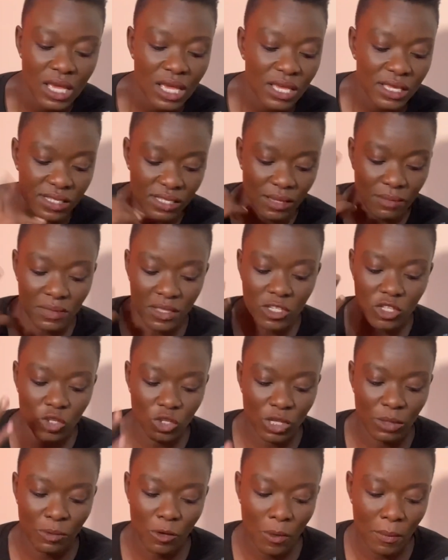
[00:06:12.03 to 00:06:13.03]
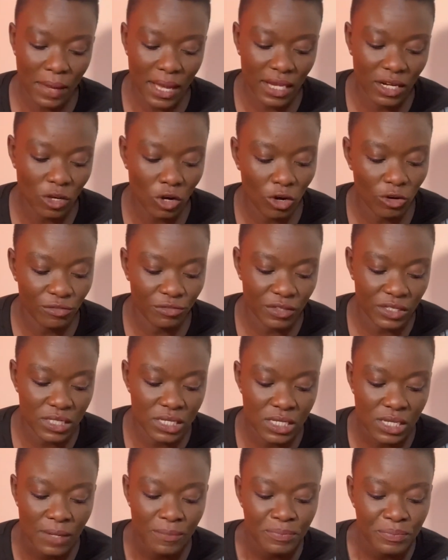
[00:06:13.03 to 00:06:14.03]
something to keep your mind off it
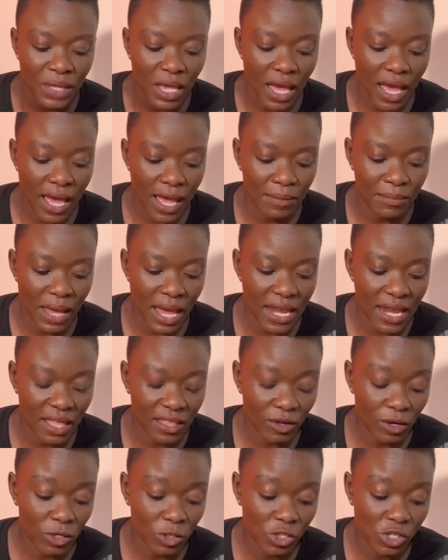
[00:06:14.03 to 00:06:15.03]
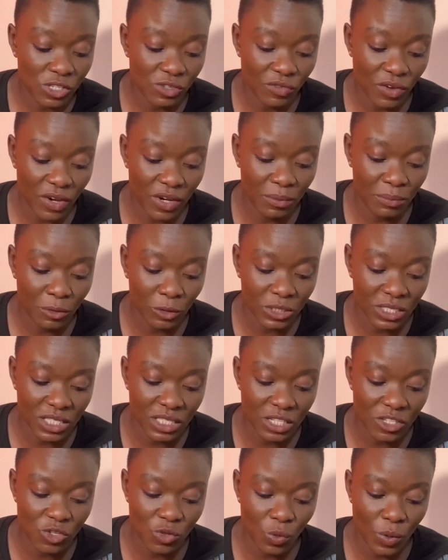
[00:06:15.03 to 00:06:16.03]
um, another one which is very important
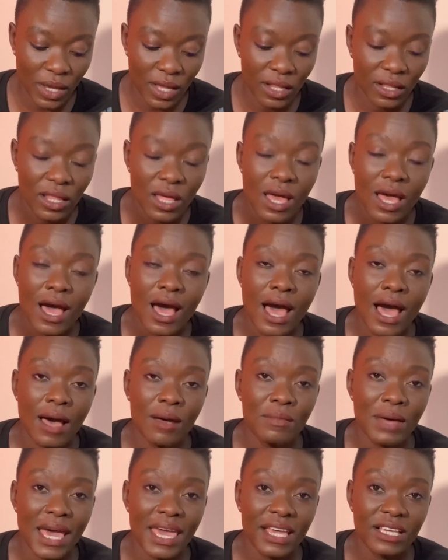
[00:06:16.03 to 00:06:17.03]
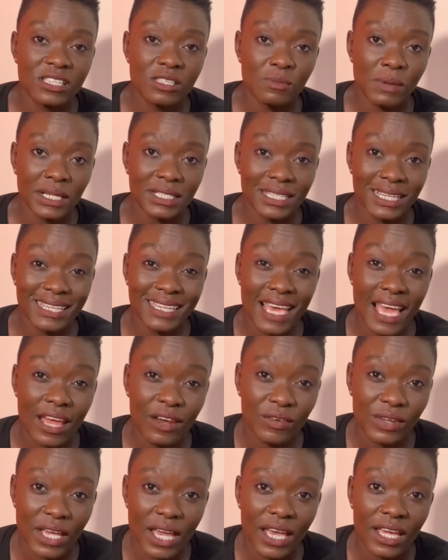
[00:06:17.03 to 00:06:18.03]
as well um, i expected
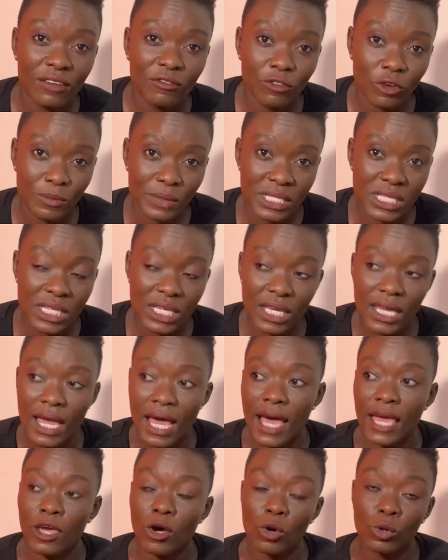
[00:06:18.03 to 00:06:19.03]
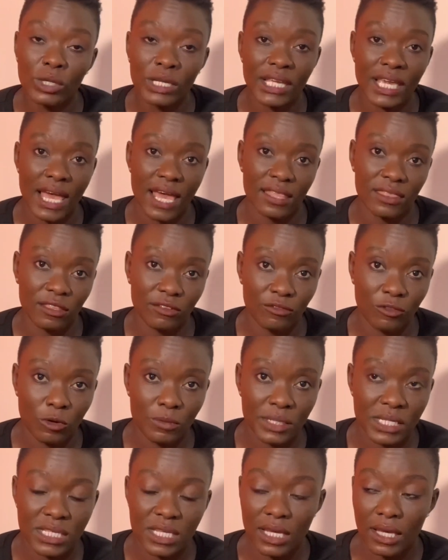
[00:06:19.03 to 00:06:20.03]
diarrhea and vomiting i only had the vomiting
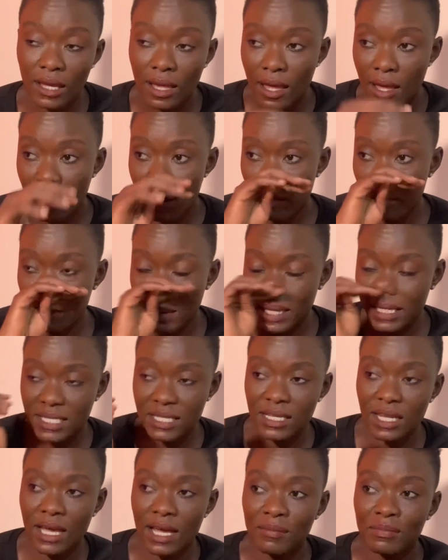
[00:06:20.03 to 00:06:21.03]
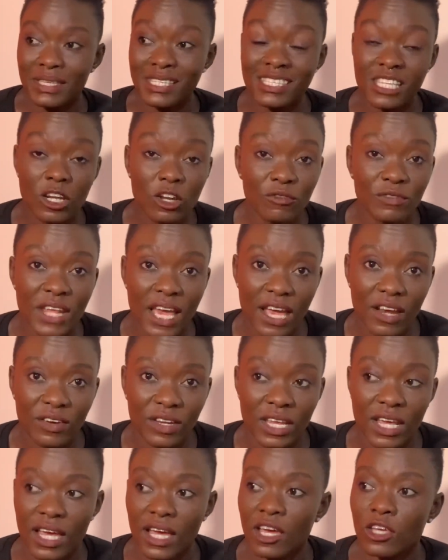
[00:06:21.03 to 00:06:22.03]
vomiting but um, instead of
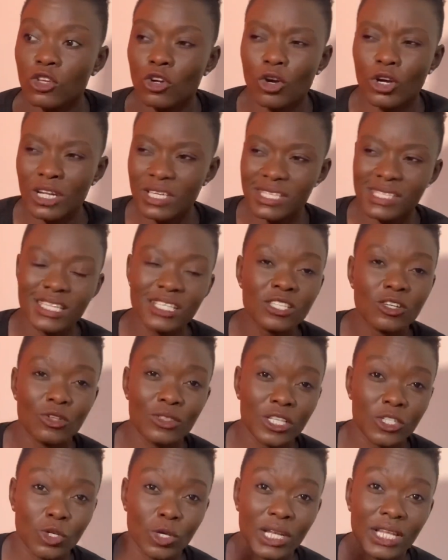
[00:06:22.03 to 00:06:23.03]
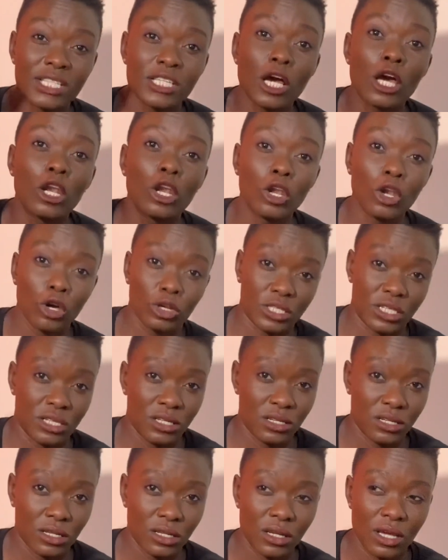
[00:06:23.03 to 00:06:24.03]
diarrhea you're gonna sit on the toilet a lot
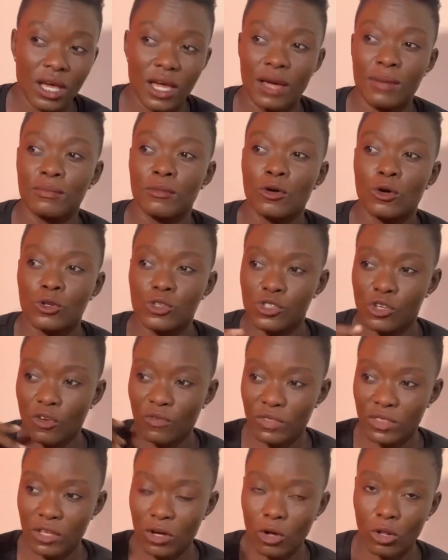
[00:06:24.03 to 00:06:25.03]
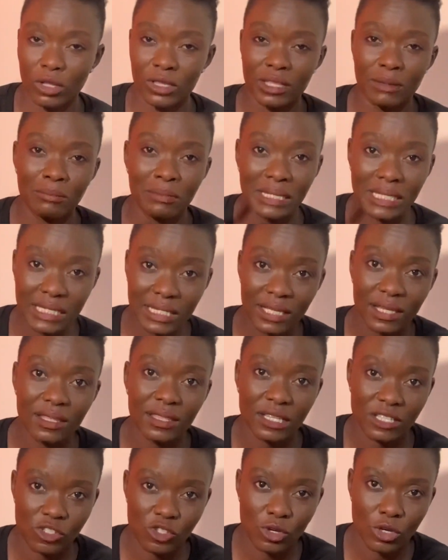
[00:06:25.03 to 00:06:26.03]
because um, of all the bleeding
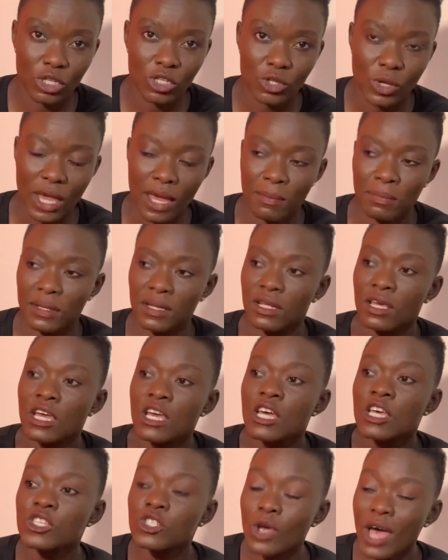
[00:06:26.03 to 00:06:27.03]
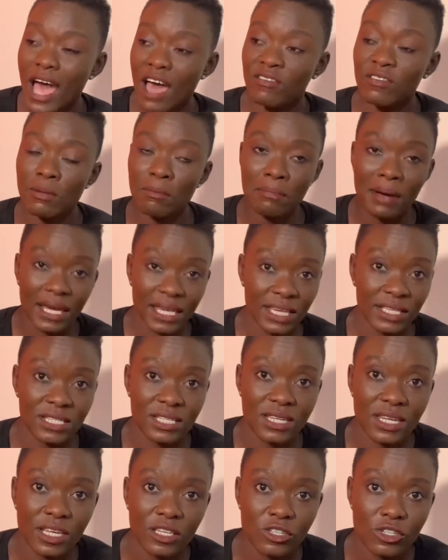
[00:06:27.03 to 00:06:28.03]
that is going to happen. So have a bucket
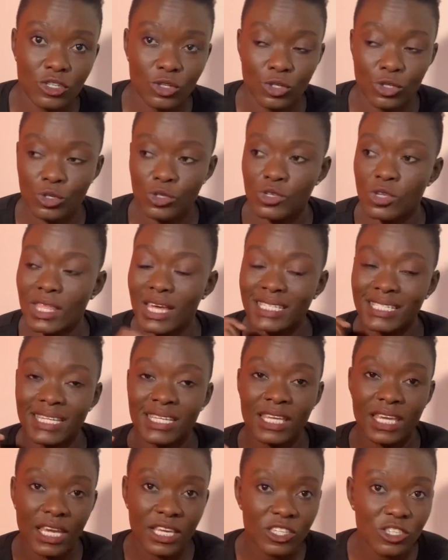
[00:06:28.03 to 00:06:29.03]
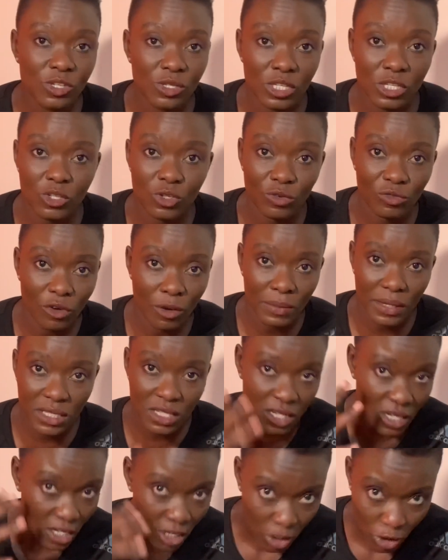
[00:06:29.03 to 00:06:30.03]
next to you so that in case you need to vomit,
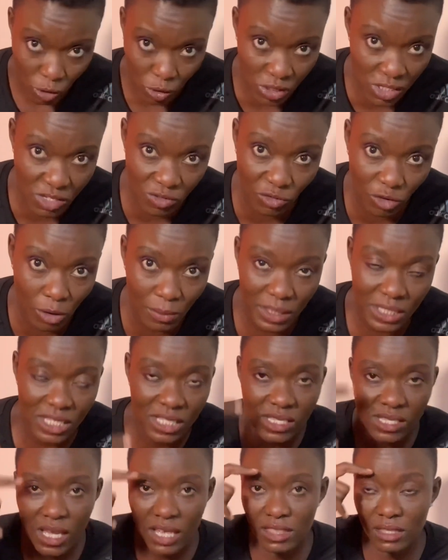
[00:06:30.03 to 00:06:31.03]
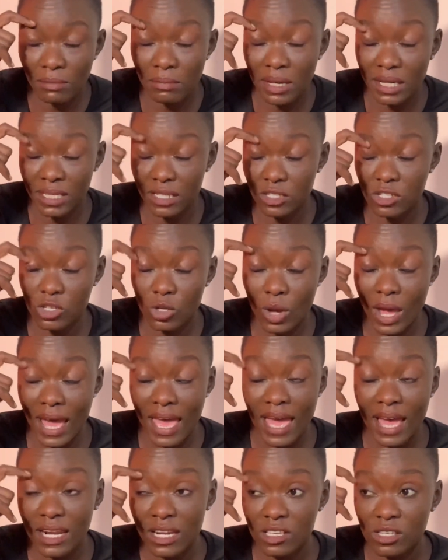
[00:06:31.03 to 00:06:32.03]
you just vomit inside the bucket. So I
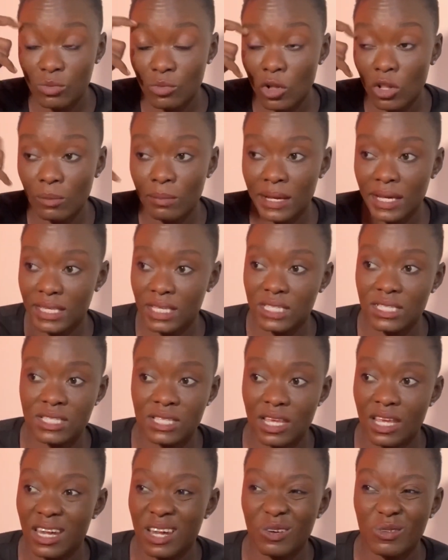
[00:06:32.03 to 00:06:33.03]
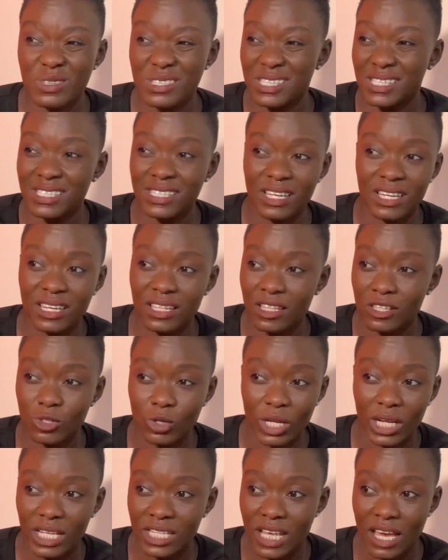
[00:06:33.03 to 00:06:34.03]
had a small bucket and I was seated in the
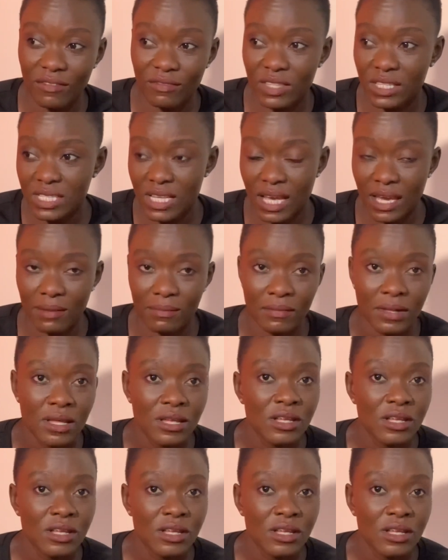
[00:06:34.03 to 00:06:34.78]
toilet half the time.